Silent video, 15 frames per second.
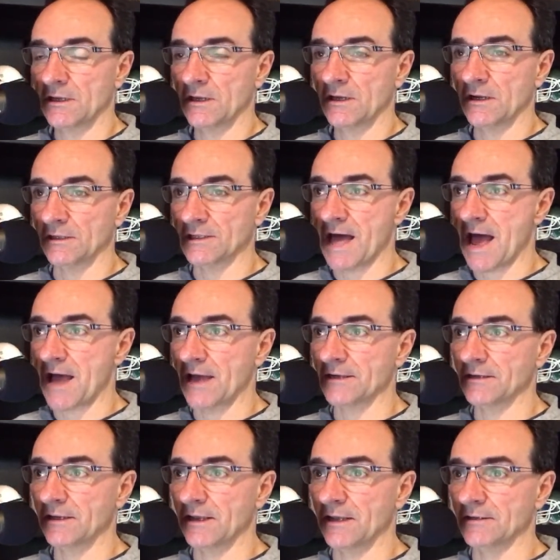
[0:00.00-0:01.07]
a lot
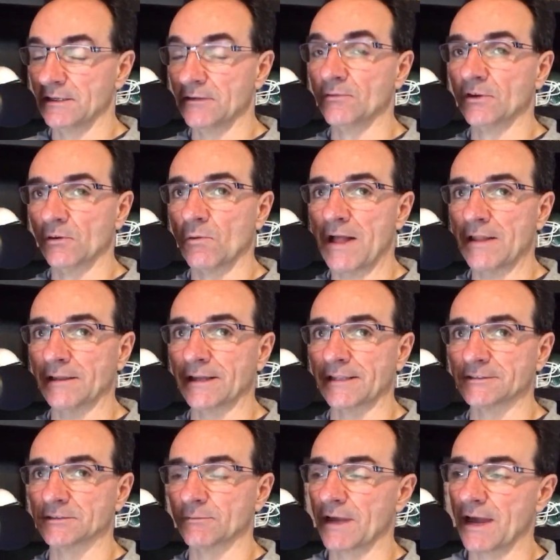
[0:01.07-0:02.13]
and did real well
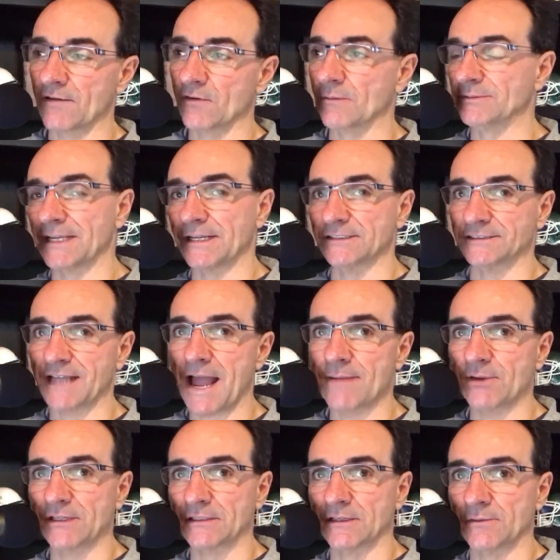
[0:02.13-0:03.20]
against him. Kind of upset his
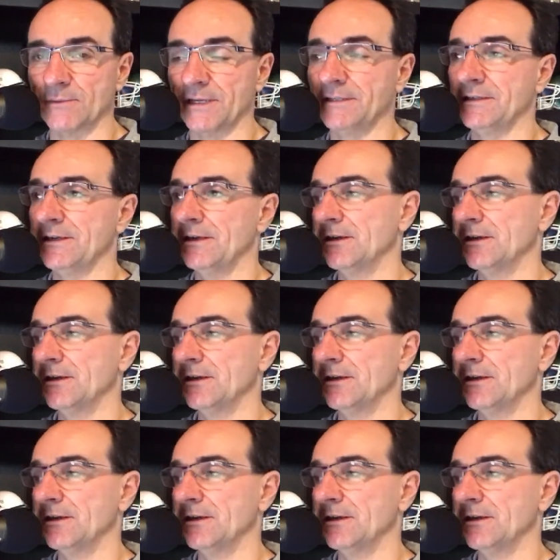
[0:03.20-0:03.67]
timing a little bit.